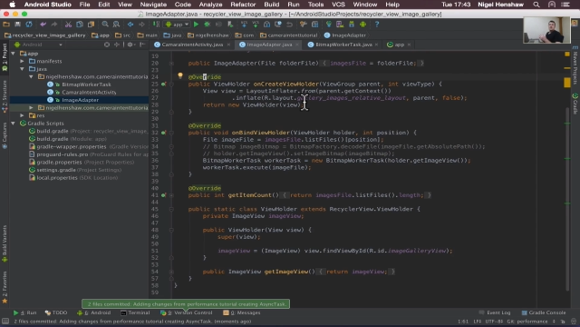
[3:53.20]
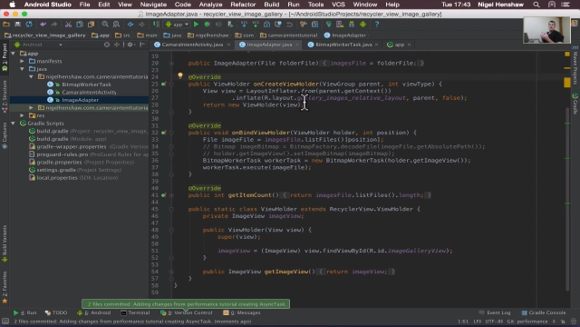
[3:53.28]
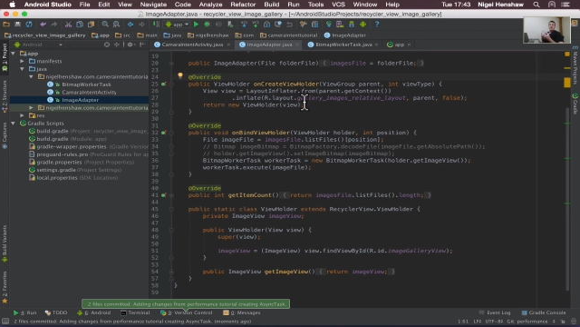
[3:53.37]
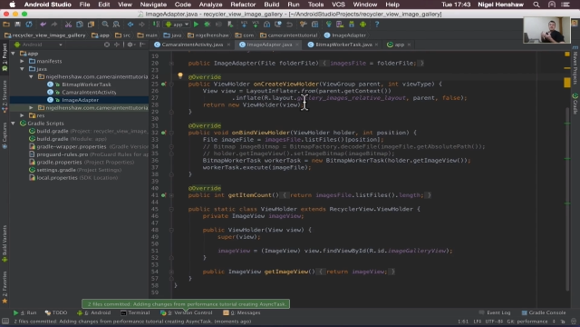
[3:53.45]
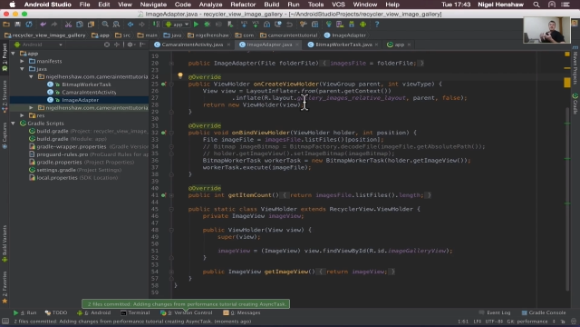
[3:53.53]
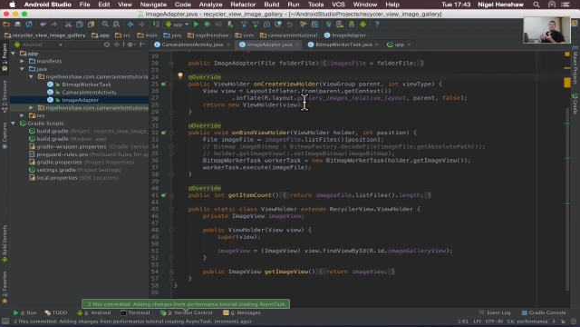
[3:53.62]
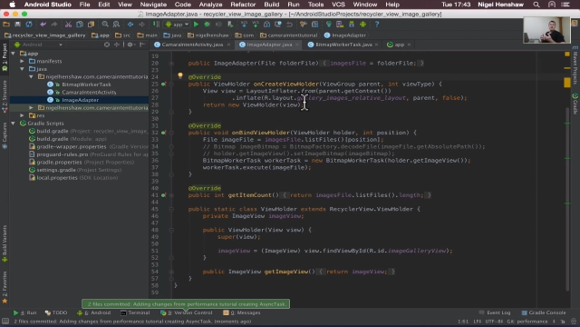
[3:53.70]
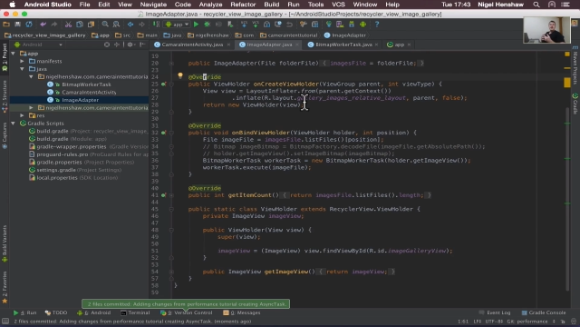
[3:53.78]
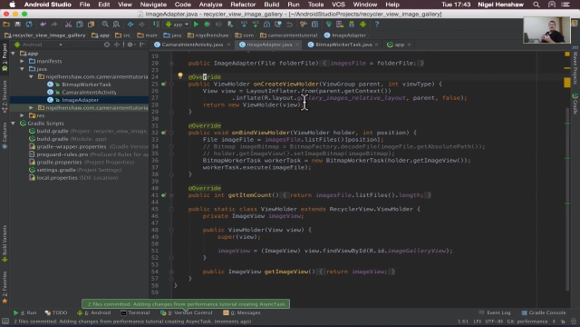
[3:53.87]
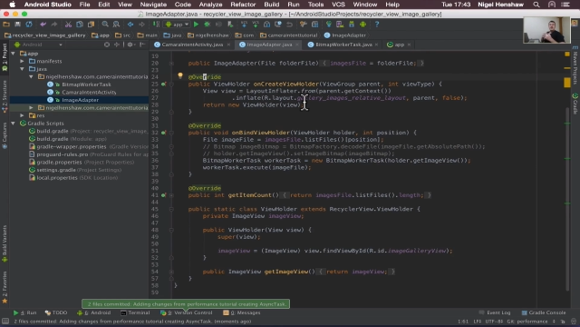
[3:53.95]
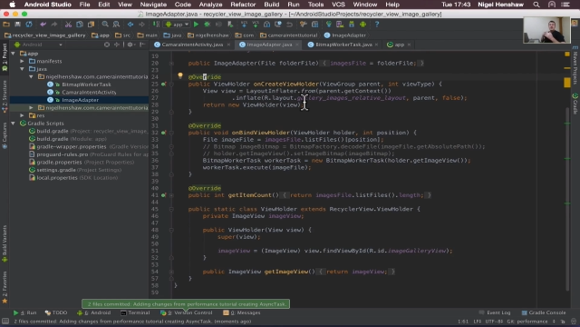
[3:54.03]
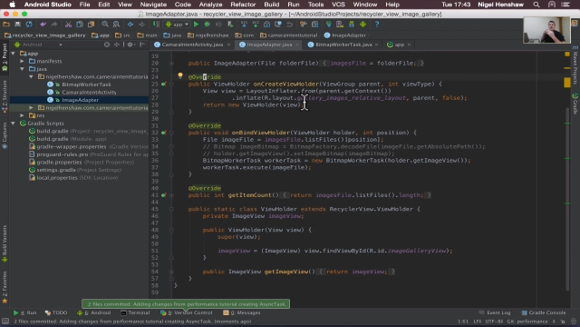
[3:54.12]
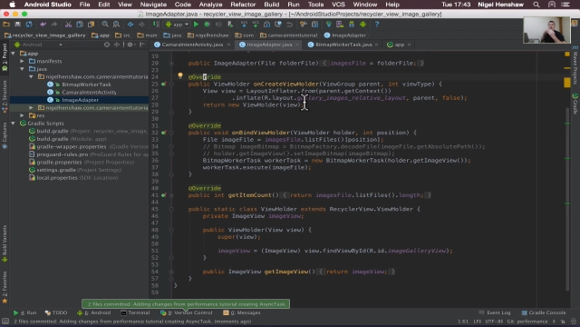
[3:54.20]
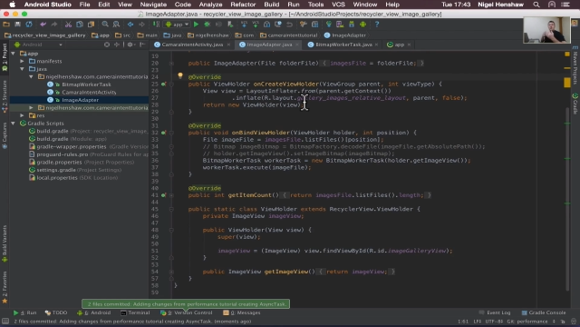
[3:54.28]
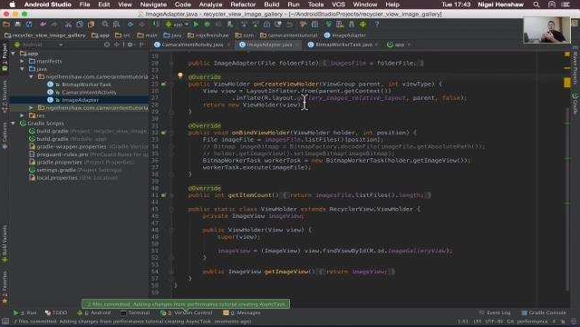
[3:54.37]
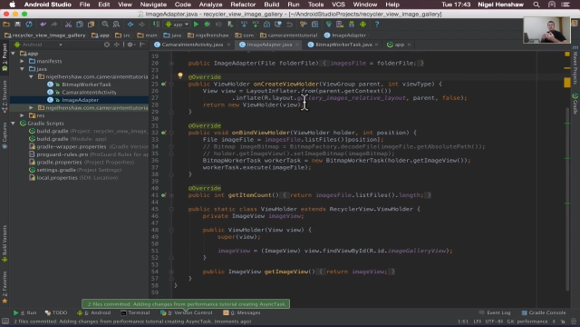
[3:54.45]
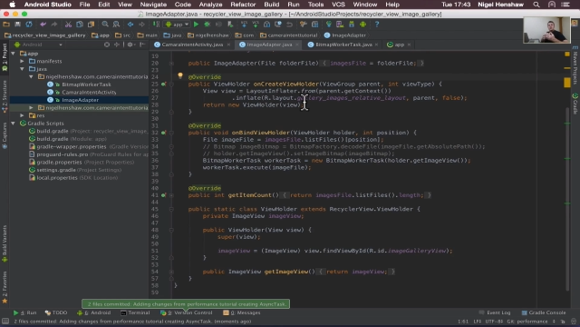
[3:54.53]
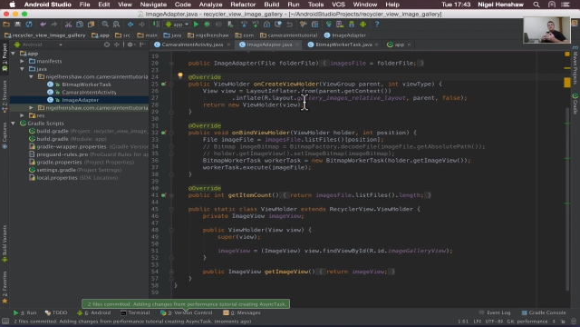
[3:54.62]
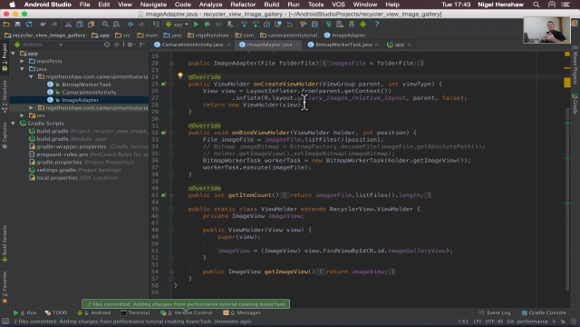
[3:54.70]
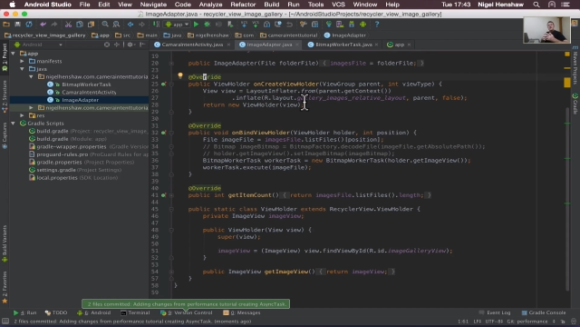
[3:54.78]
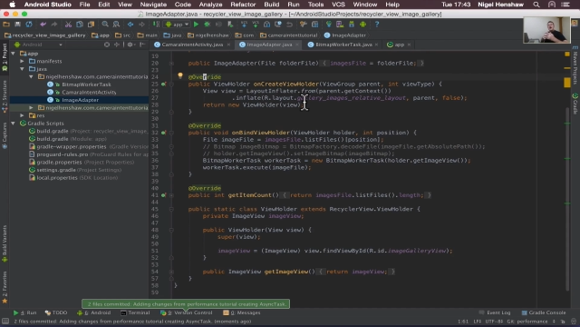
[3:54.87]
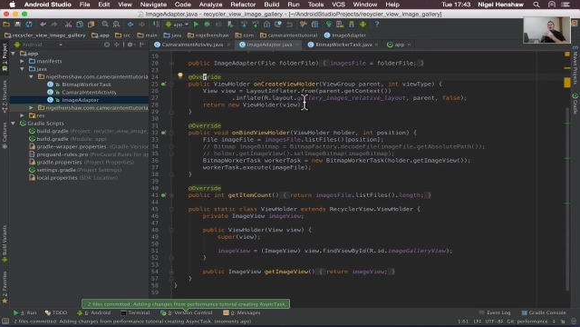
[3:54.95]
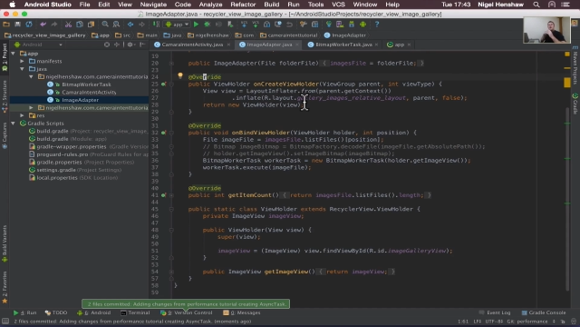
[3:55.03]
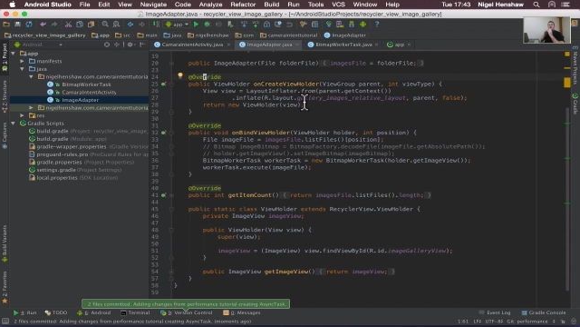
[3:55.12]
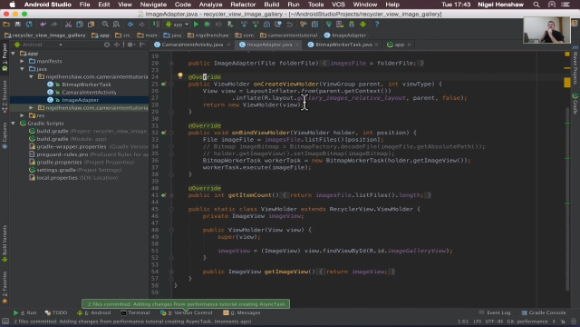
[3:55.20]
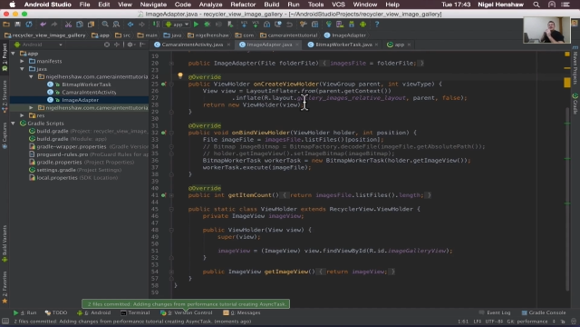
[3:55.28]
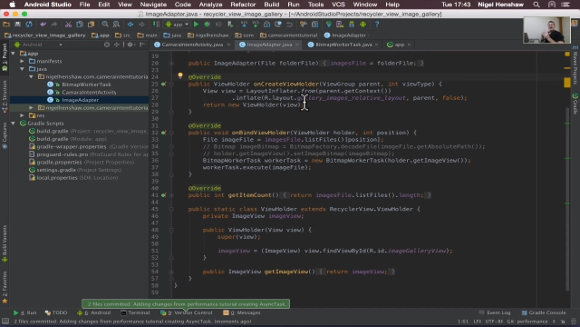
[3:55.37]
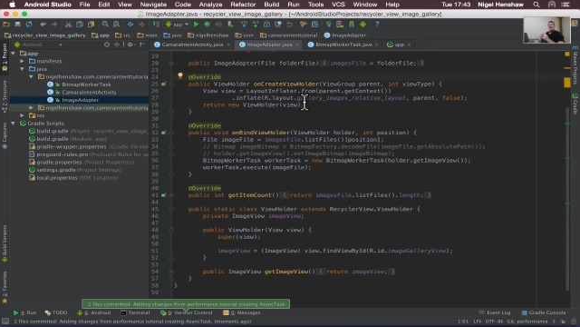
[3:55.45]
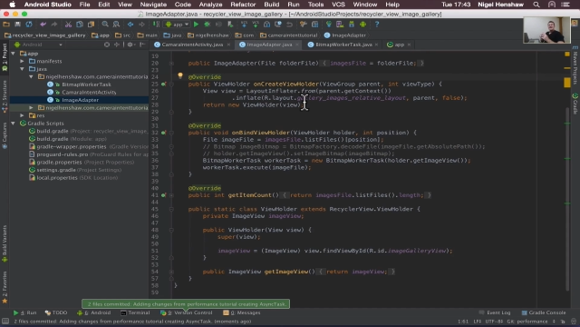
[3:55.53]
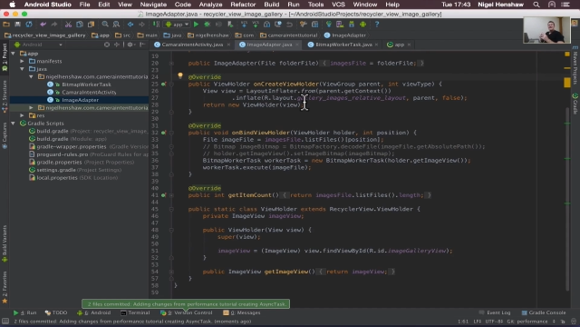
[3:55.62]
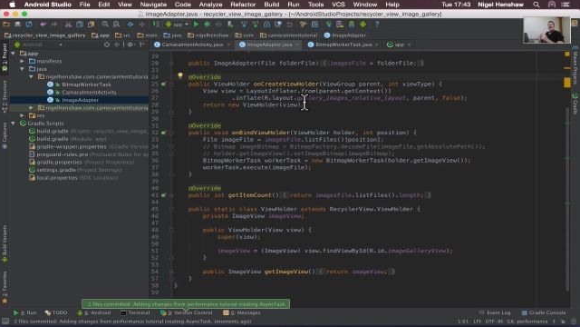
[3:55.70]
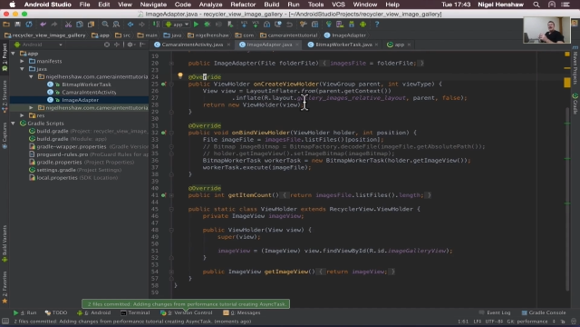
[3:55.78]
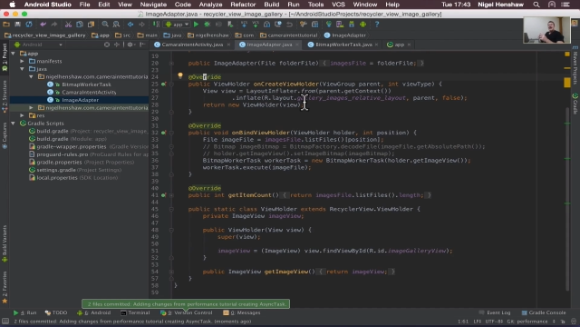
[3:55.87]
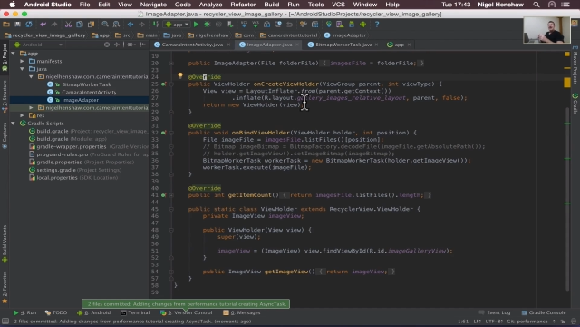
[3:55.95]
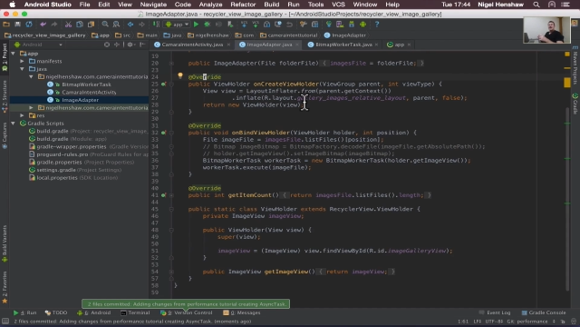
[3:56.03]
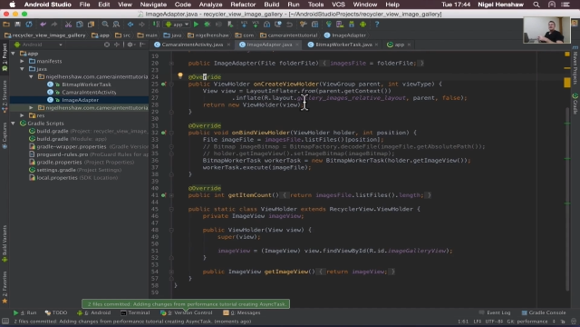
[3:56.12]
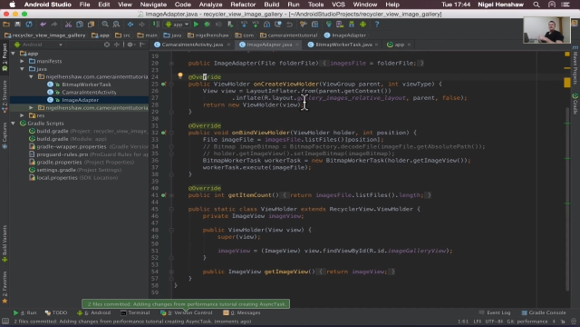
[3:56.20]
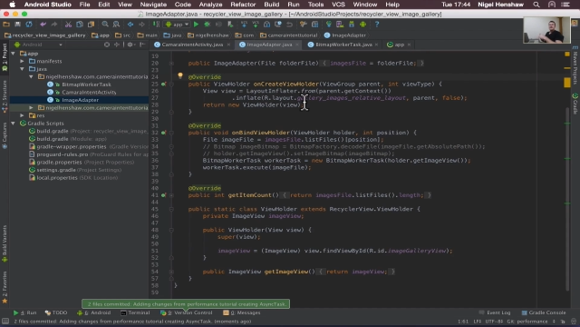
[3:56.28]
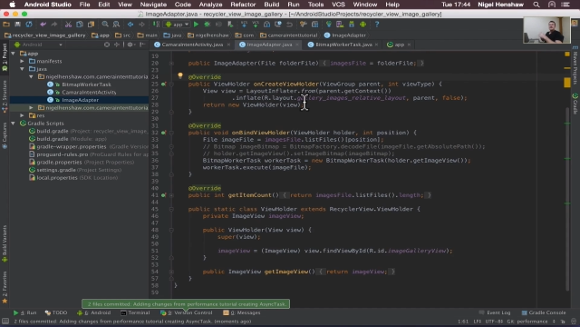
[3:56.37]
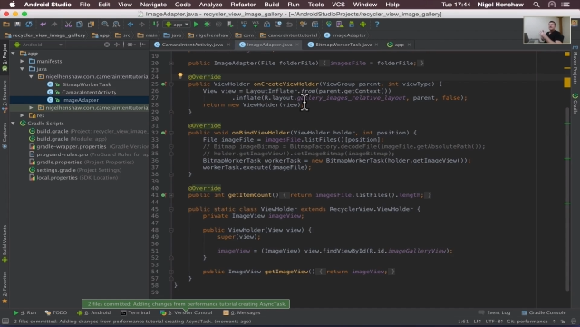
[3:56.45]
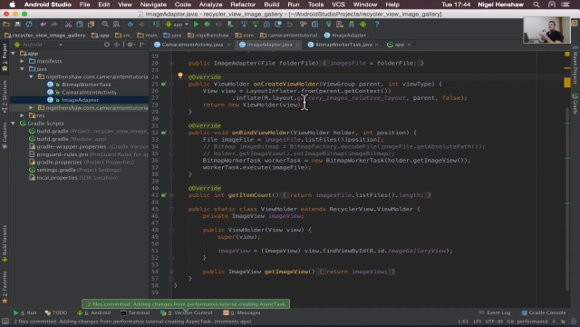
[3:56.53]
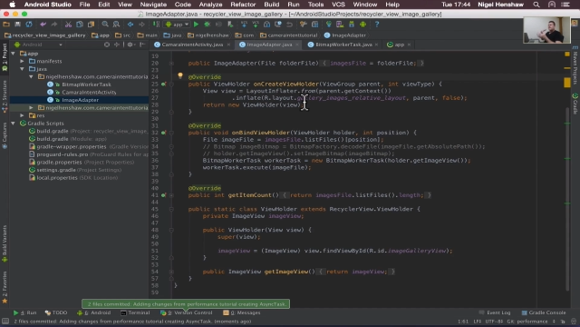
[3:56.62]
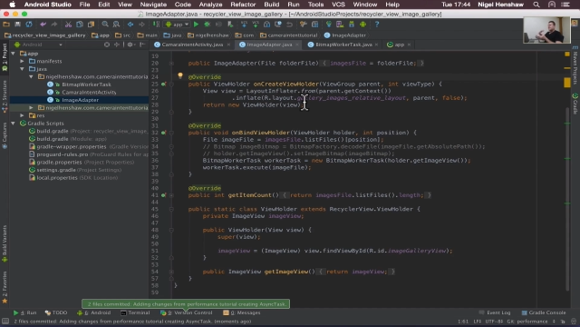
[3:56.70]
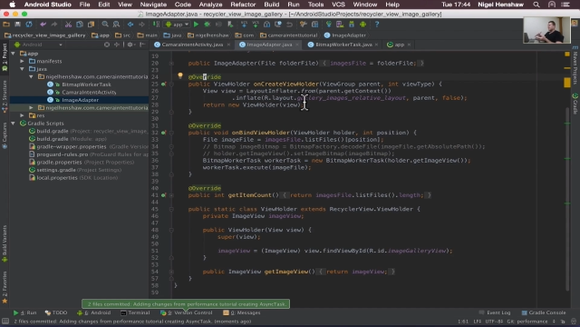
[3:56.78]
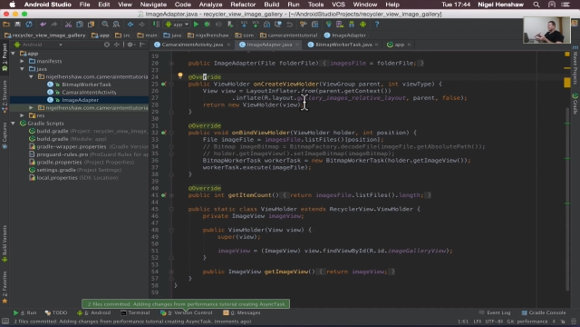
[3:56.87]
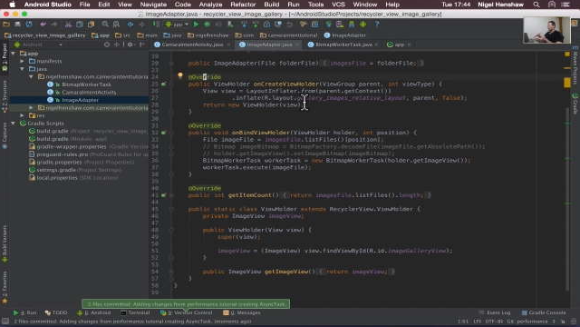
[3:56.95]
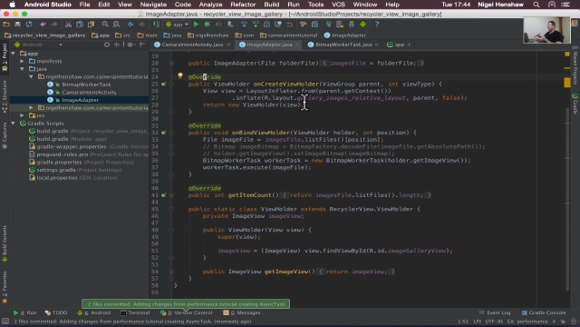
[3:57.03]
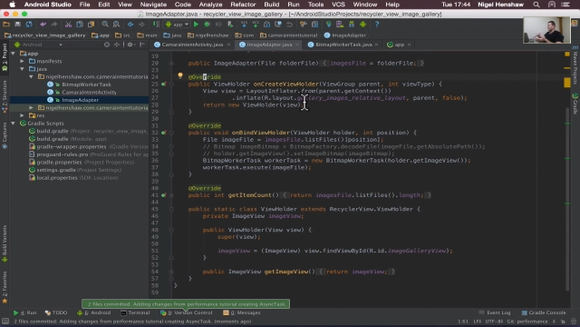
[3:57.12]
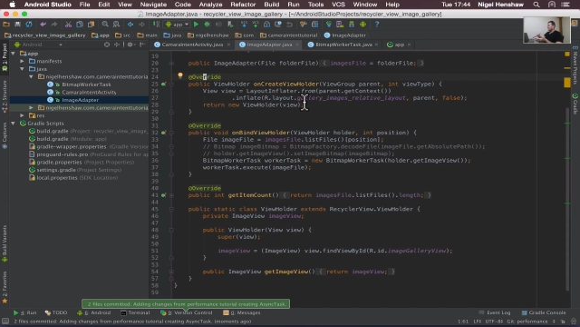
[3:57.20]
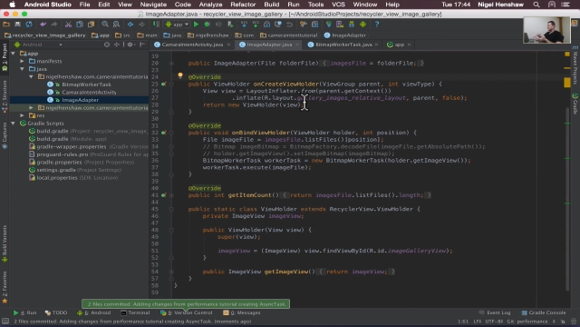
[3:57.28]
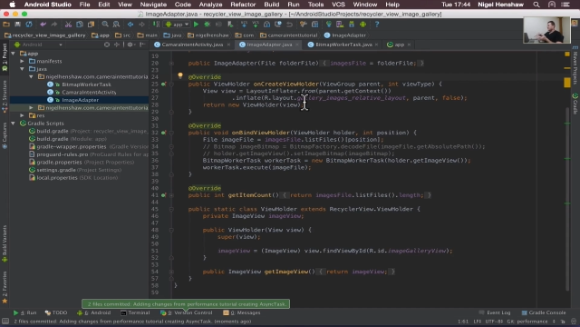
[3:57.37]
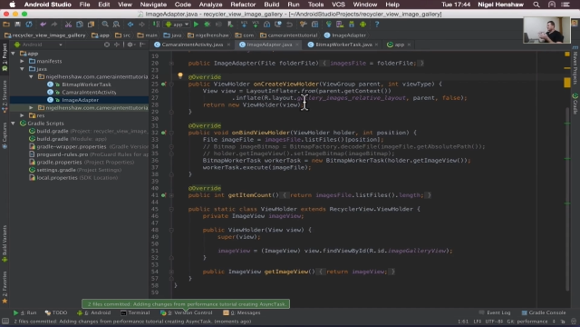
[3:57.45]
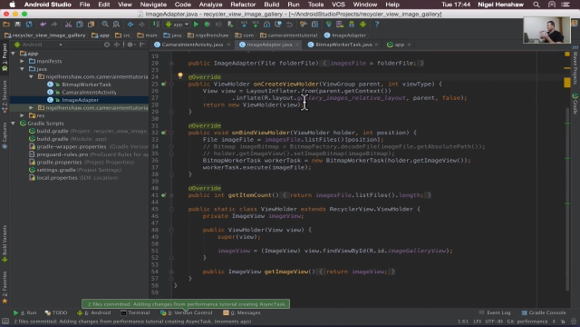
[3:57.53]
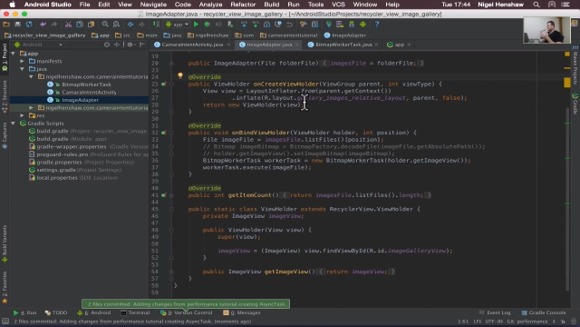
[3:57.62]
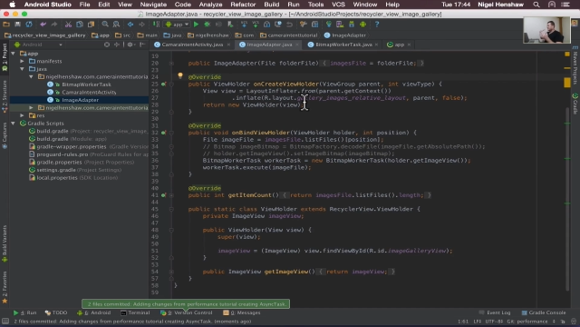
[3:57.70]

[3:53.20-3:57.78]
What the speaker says: (no speaker visible)